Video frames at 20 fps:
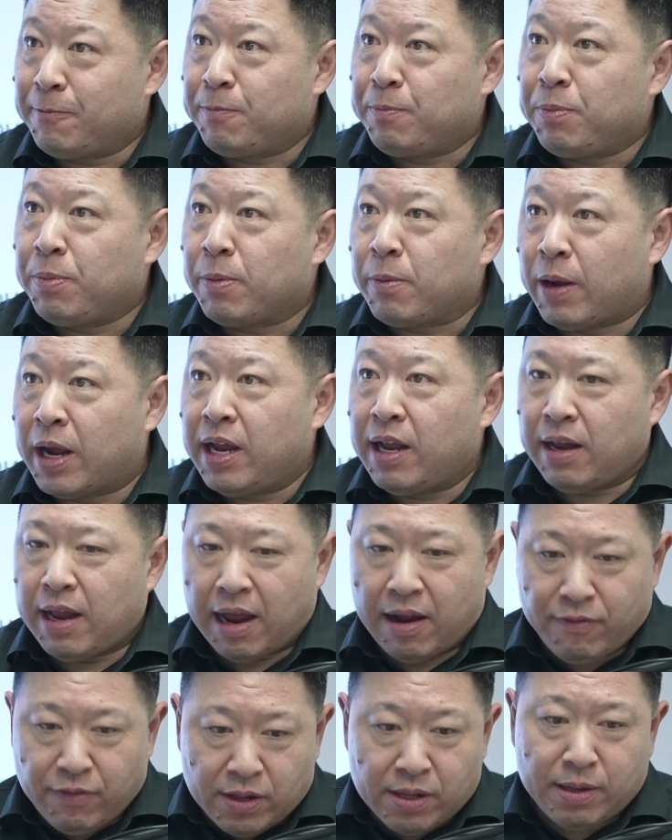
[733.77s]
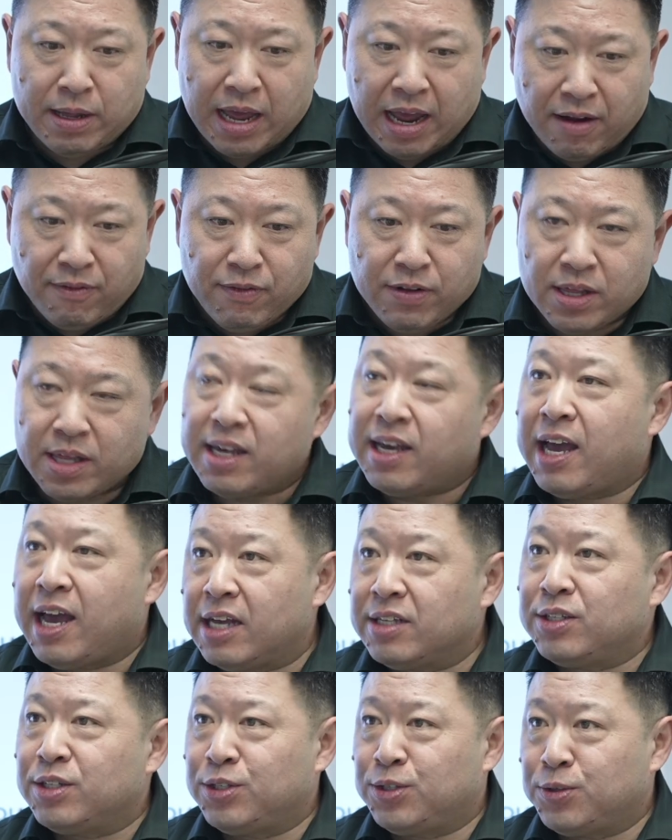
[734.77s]
right? Everything
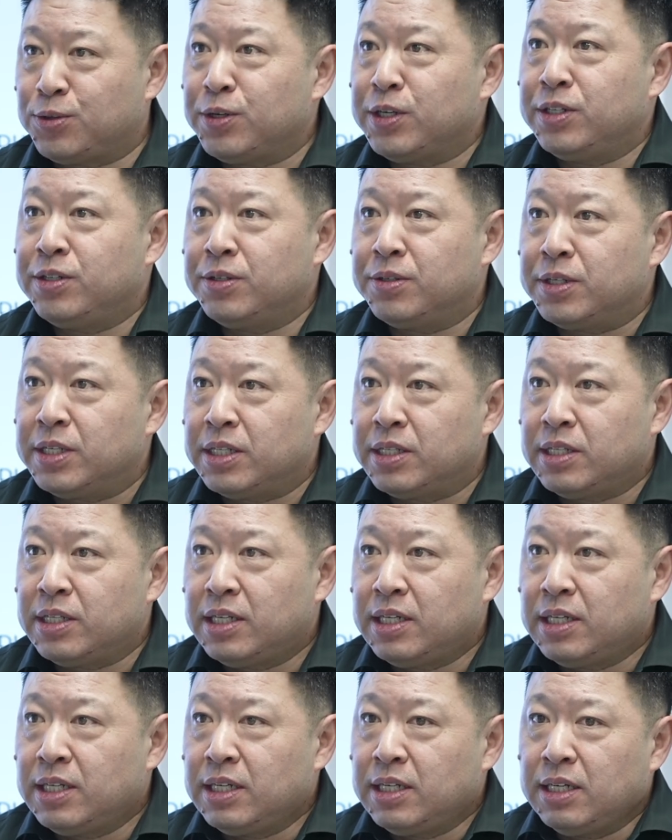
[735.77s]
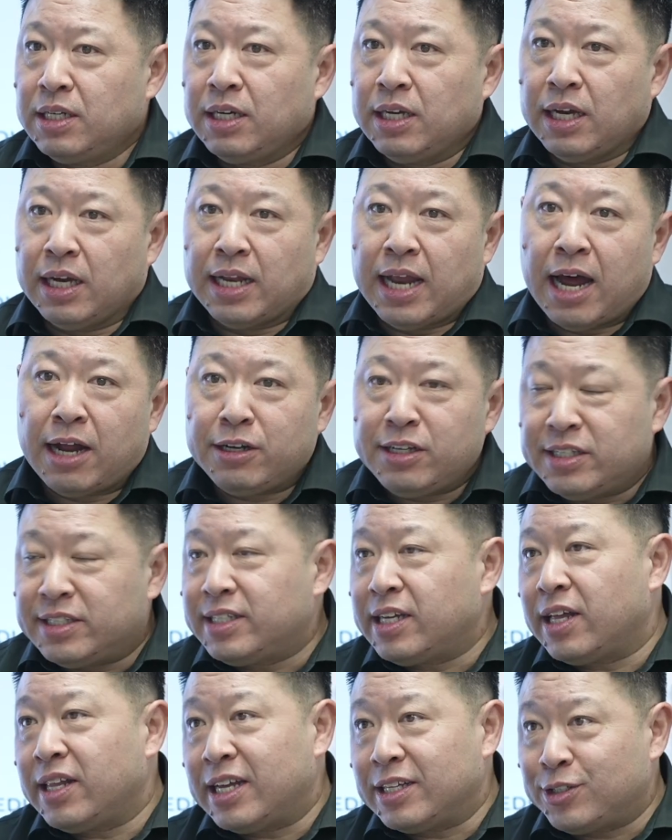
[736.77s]
has a story to it. And how do you
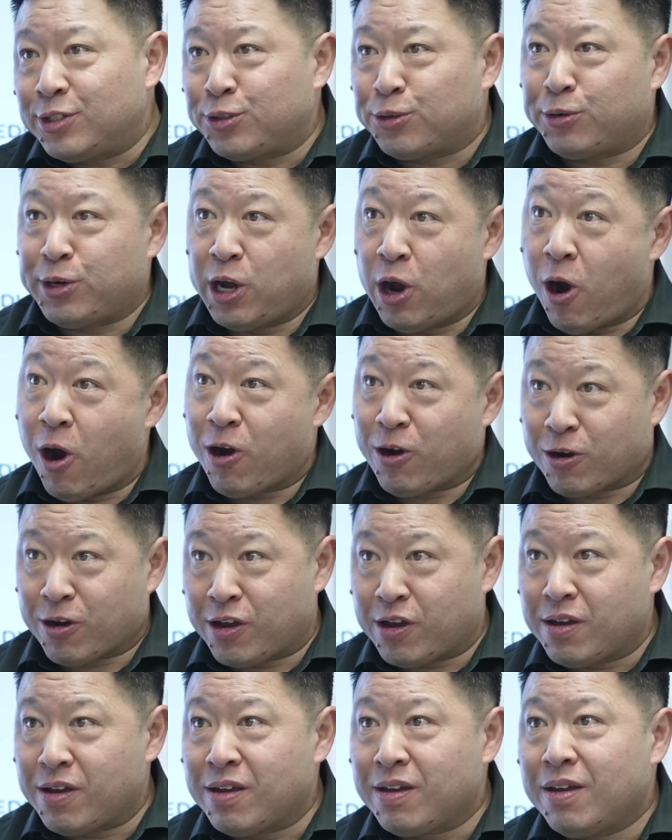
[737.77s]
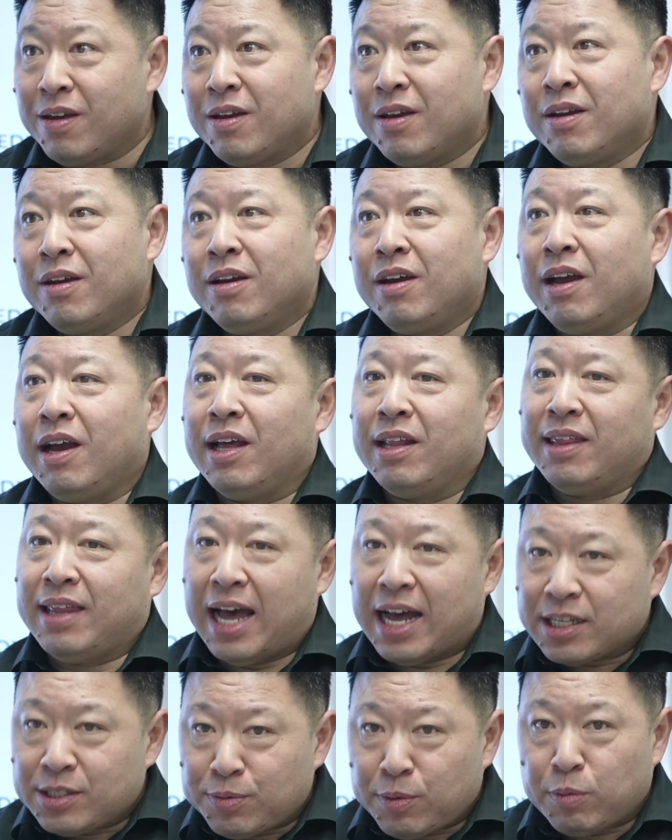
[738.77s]
tell that story arc? And
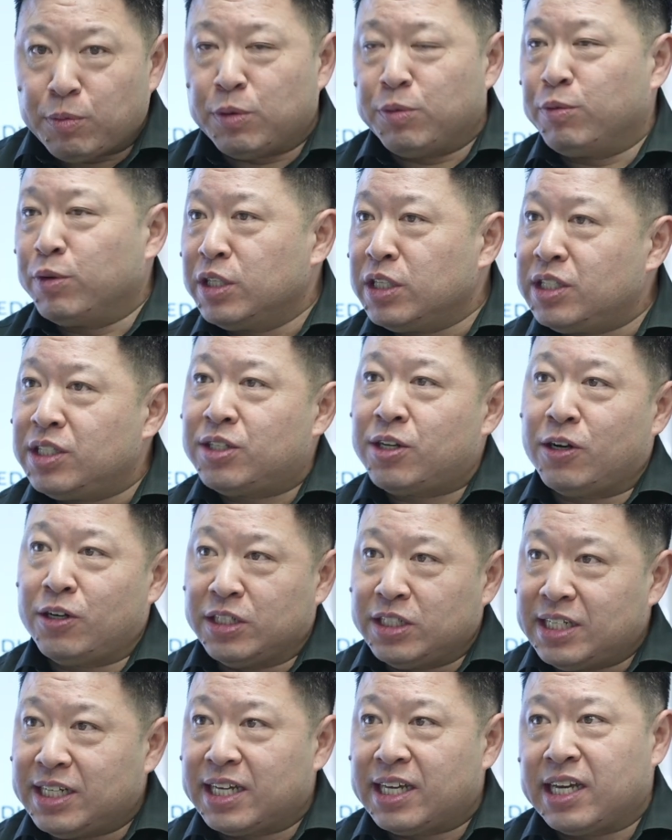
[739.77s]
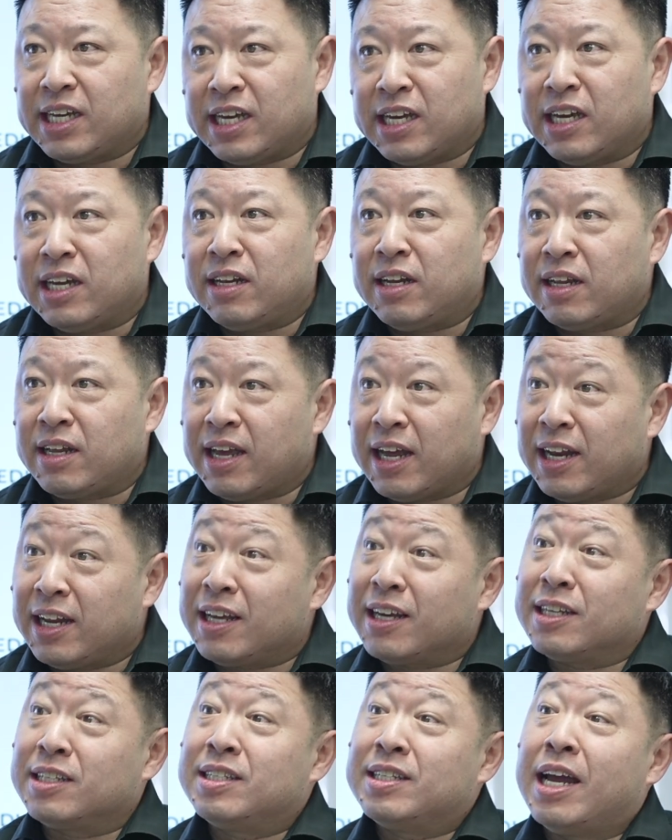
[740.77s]
that's when we really started digging in and
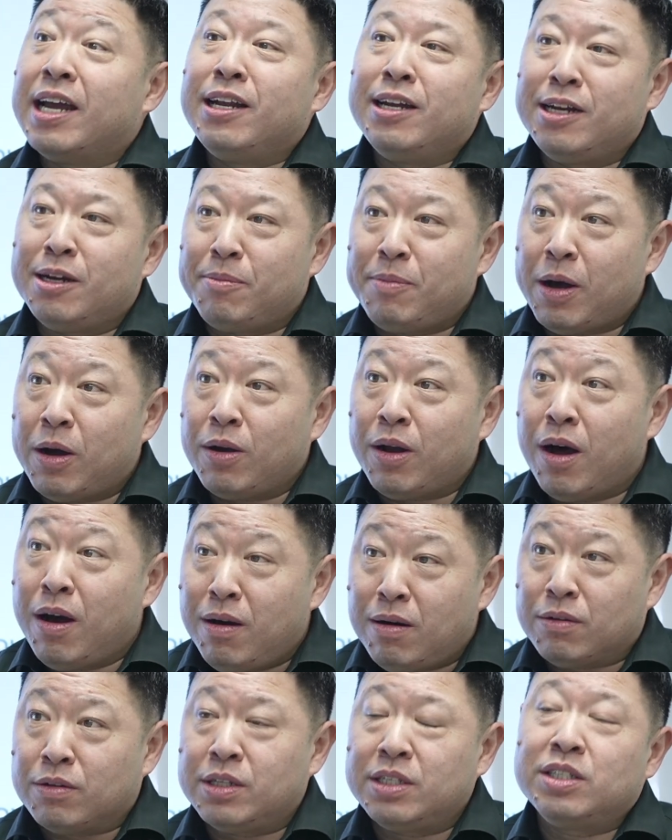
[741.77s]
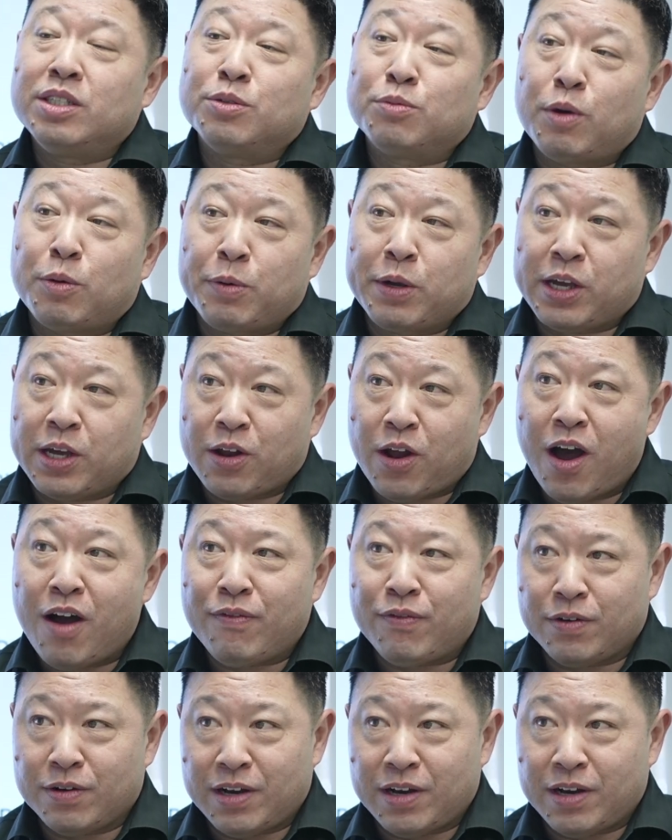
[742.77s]
getting excited about, oh, this is what we can offer